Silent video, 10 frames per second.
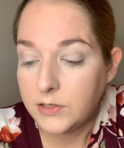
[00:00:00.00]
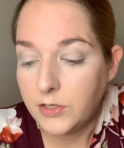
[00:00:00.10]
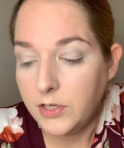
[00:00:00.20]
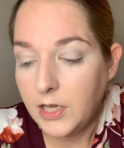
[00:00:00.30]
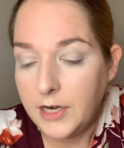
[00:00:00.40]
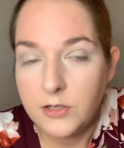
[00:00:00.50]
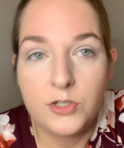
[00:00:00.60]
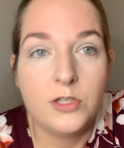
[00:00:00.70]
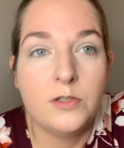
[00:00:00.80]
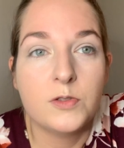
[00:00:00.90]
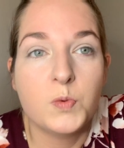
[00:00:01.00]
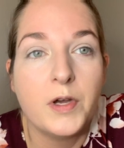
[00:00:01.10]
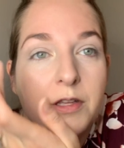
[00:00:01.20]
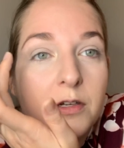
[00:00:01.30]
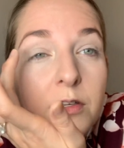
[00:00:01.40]
So you gotta choose
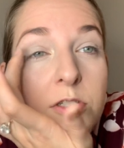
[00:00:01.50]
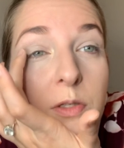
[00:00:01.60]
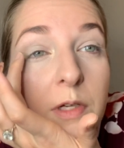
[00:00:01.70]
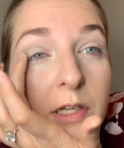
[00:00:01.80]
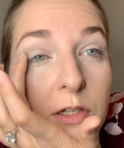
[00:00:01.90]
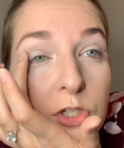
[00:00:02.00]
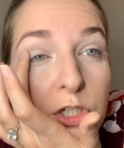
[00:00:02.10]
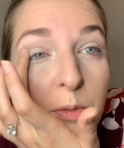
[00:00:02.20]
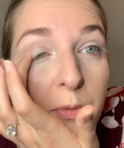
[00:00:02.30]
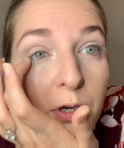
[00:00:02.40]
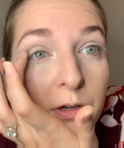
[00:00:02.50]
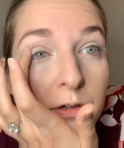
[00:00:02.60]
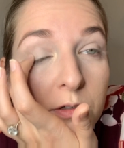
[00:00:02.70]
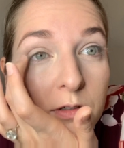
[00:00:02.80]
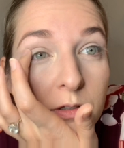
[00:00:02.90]
whether you're doing a shimmer,
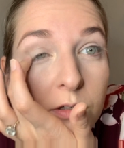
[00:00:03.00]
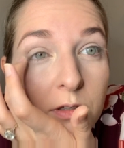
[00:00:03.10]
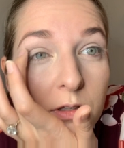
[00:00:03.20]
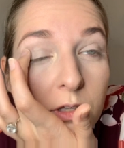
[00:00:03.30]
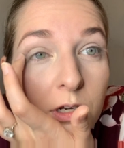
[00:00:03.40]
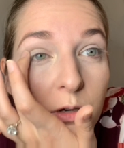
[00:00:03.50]
you